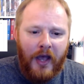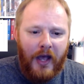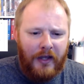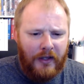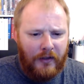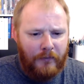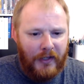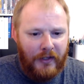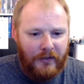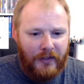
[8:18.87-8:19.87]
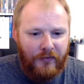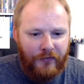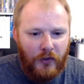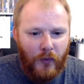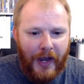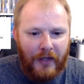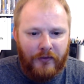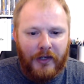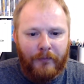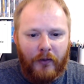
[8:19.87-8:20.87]
And if you
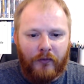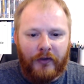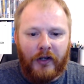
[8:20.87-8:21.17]
had to come up with